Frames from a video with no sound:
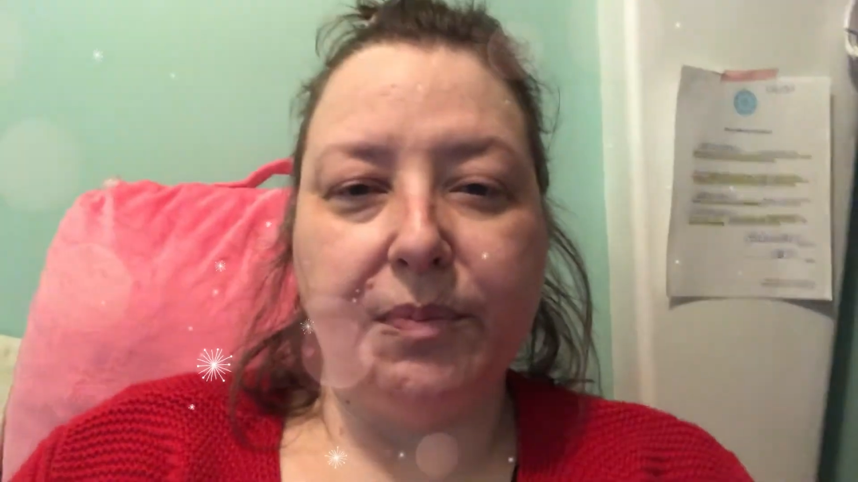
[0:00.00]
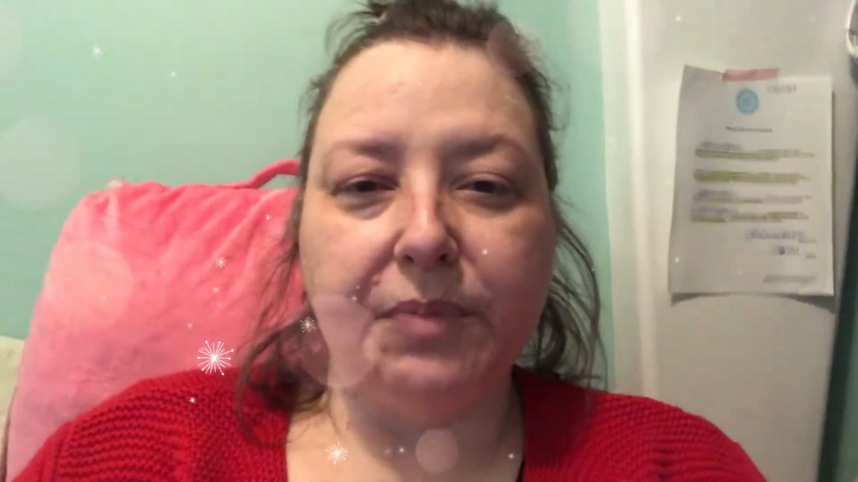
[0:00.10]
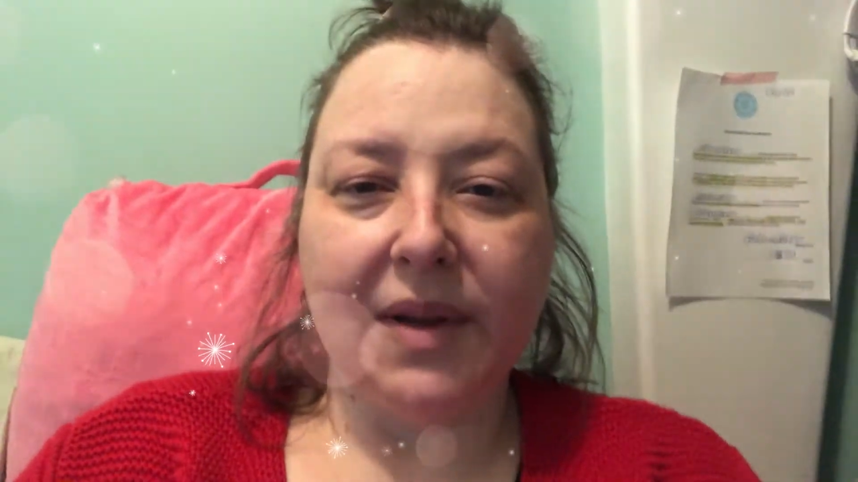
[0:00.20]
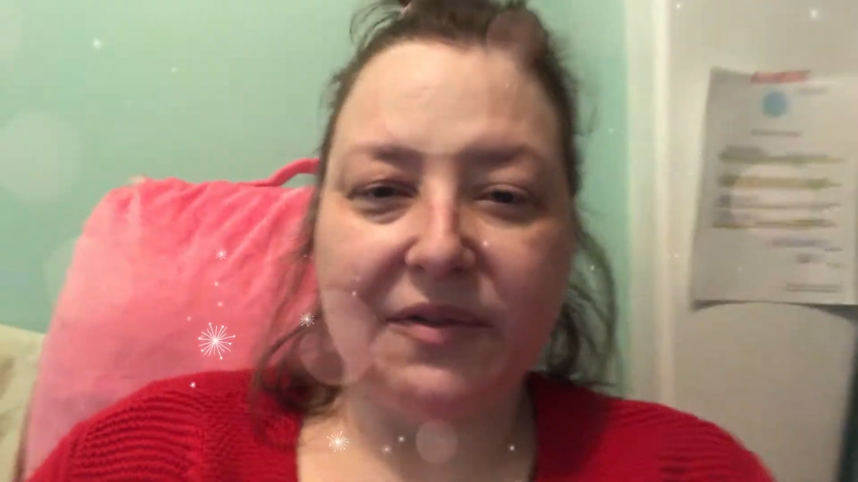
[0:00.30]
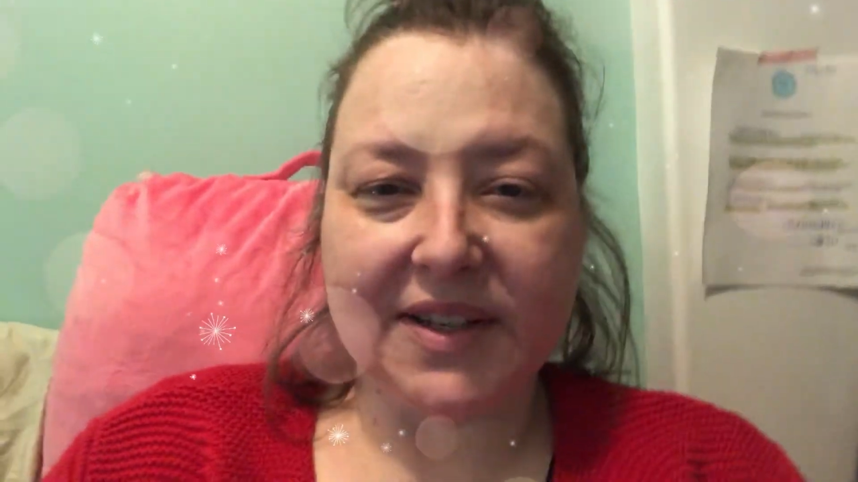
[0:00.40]

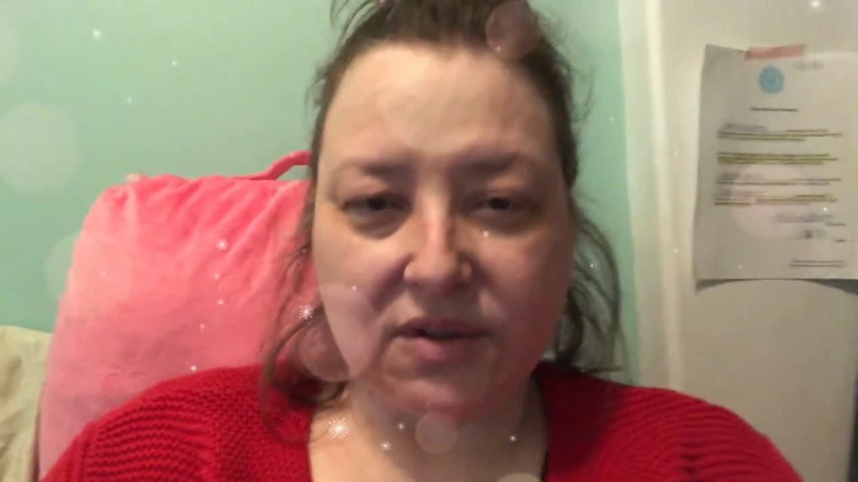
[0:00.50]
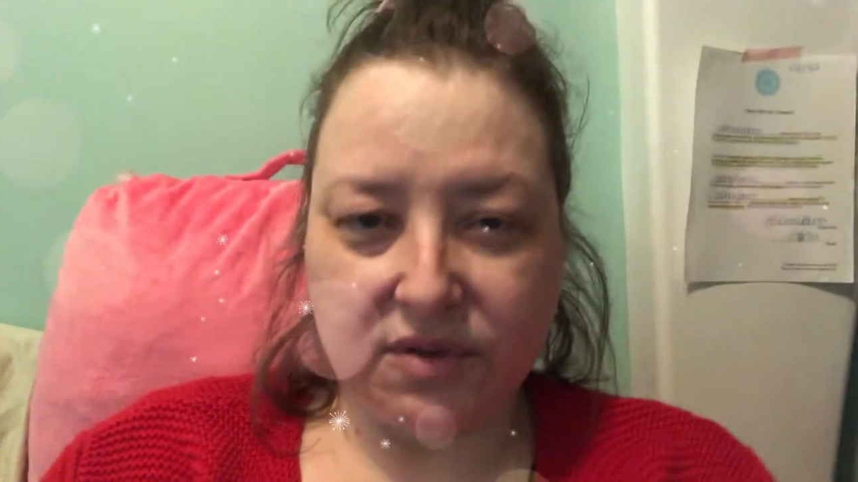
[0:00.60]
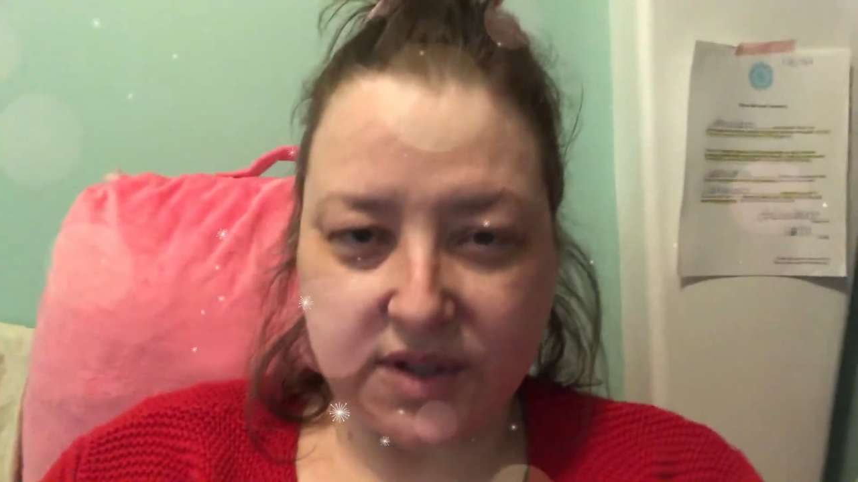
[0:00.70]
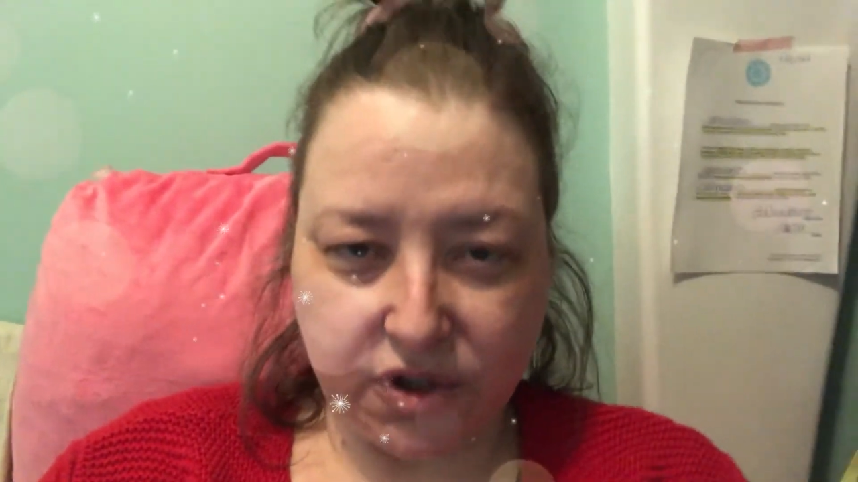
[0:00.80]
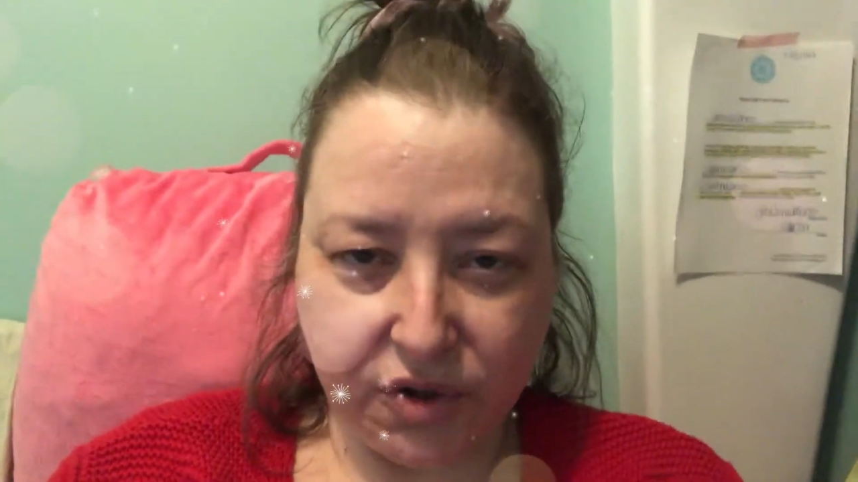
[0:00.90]
blood
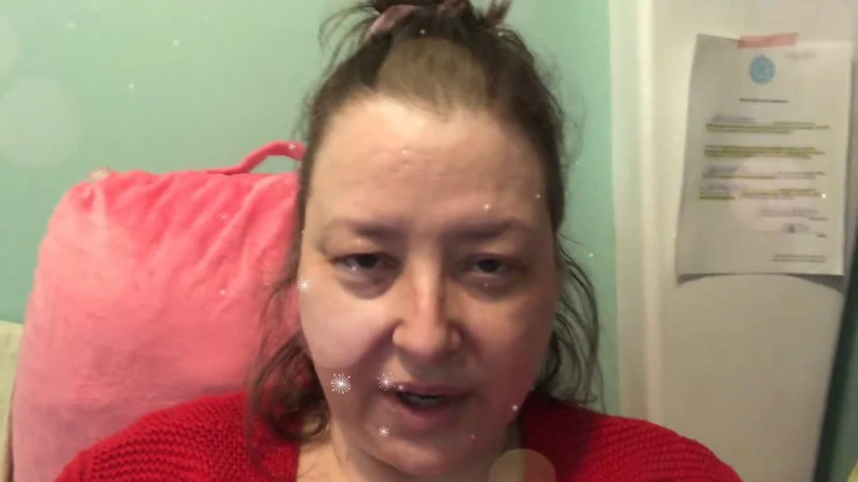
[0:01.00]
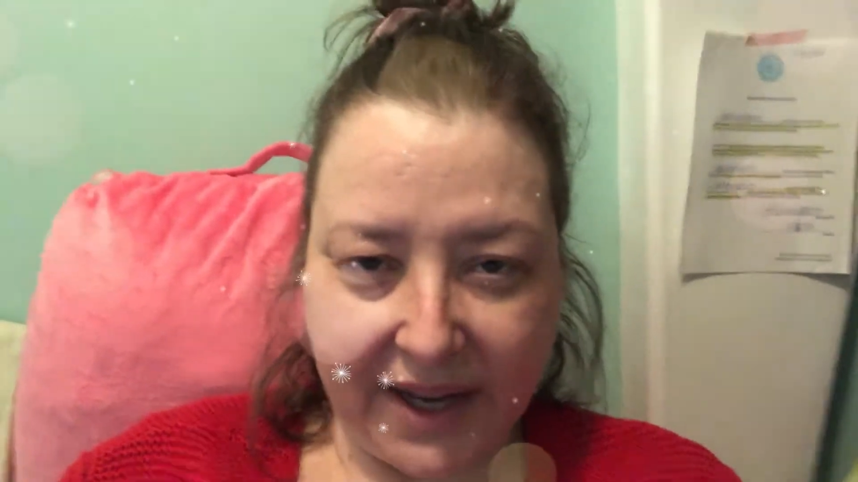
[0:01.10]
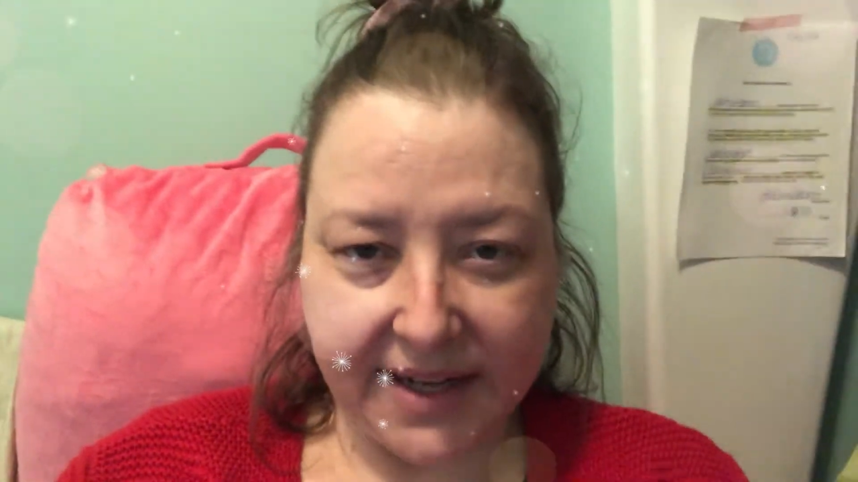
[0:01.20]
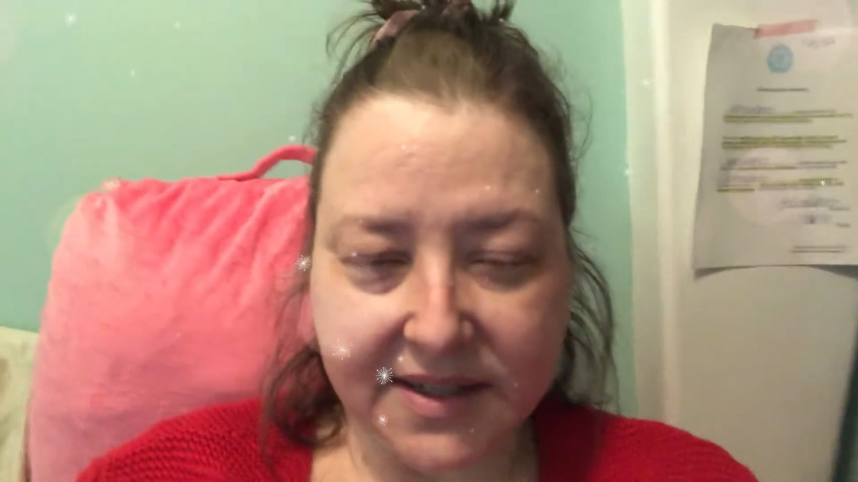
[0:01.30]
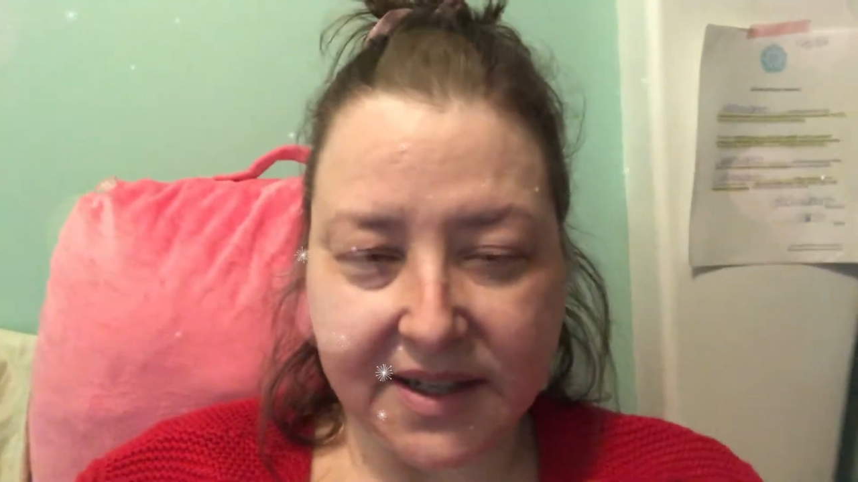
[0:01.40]
vessels in your
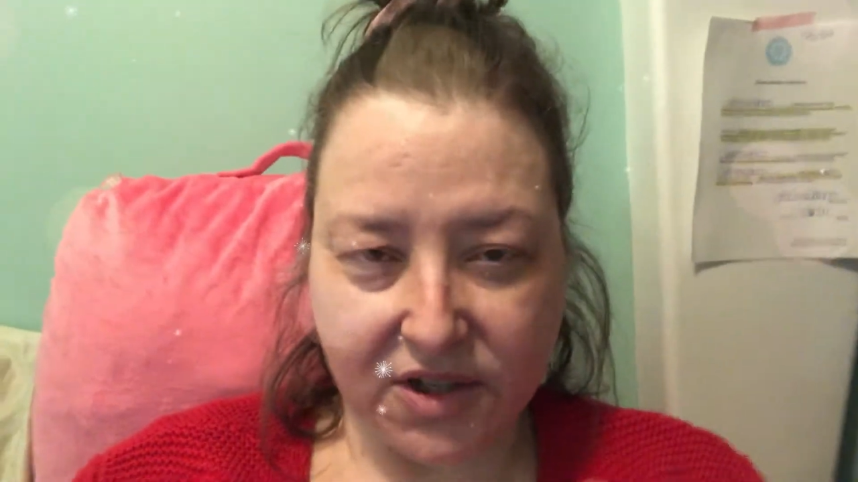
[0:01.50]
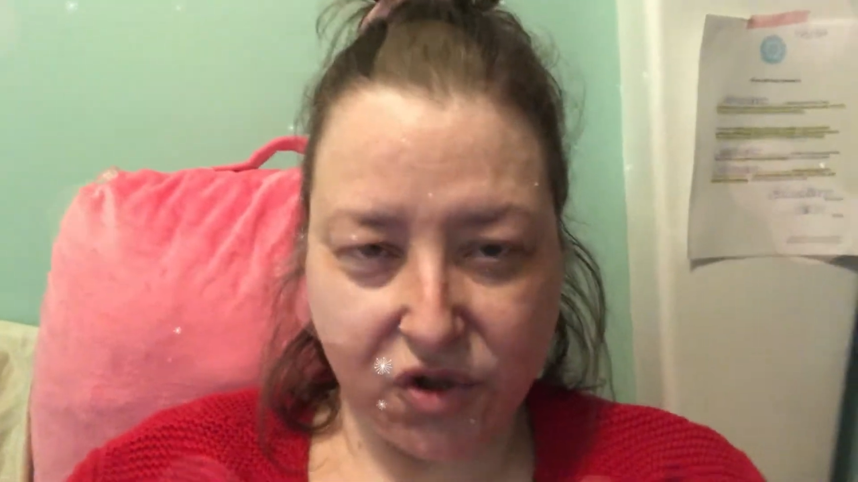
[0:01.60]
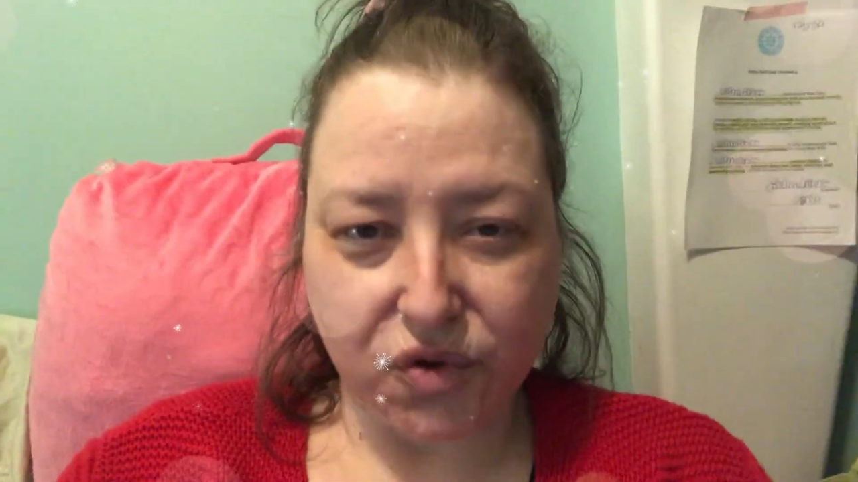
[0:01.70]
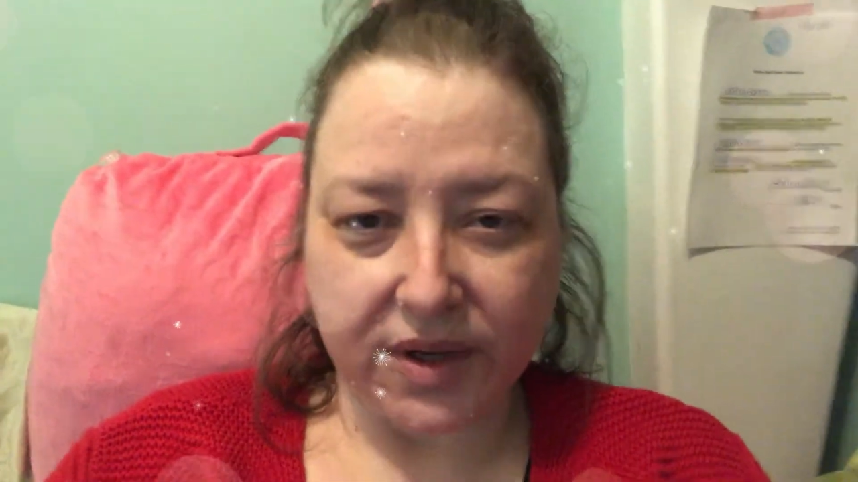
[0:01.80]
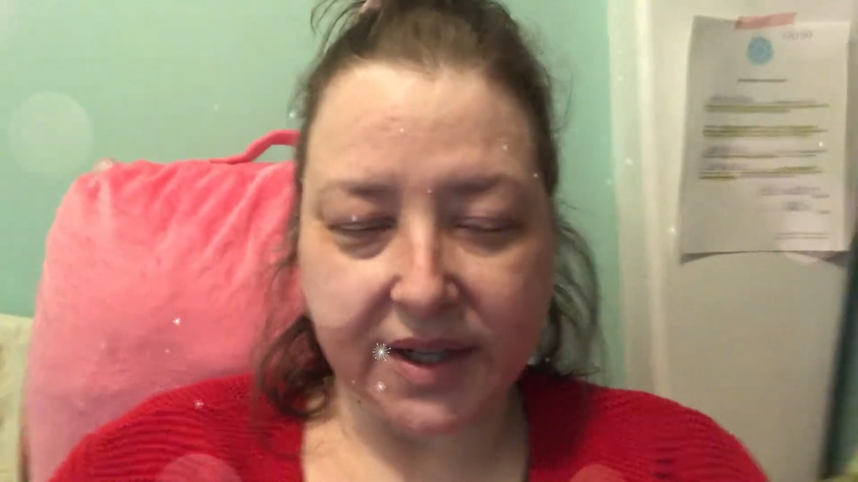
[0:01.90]
legs
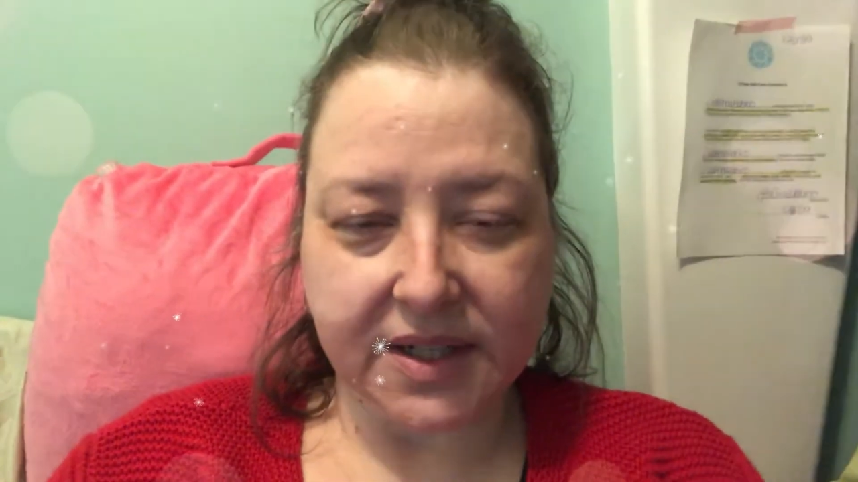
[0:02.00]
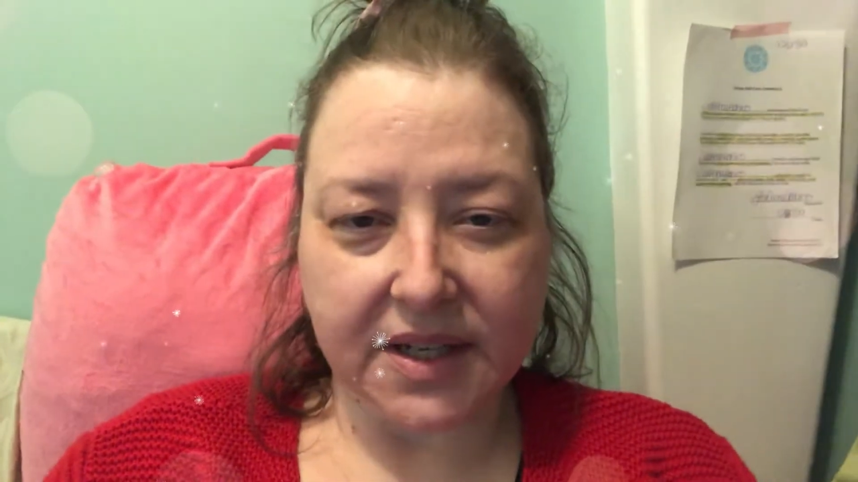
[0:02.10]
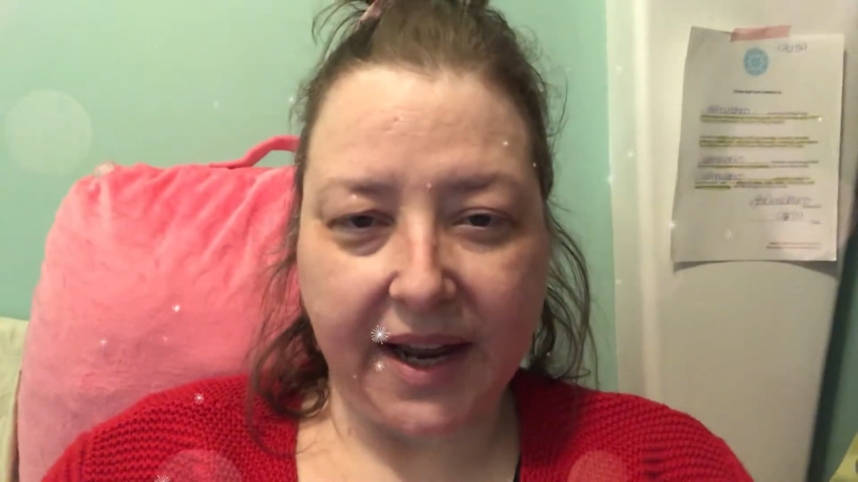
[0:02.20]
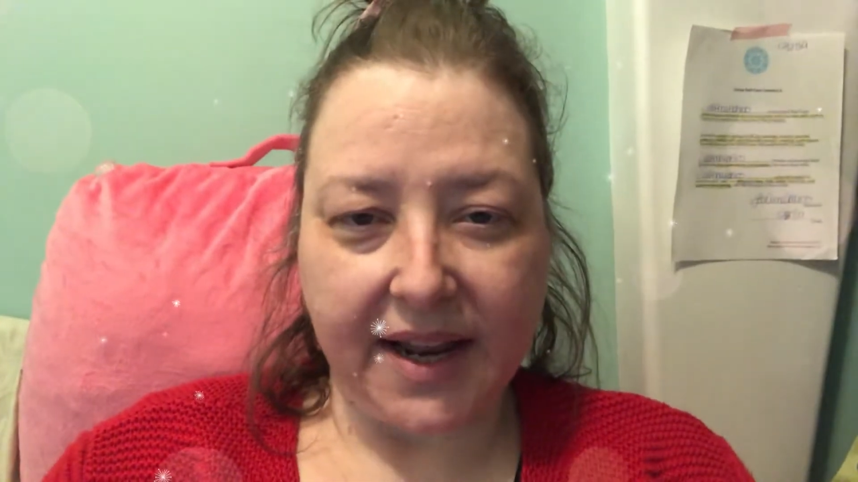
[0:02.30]
constrict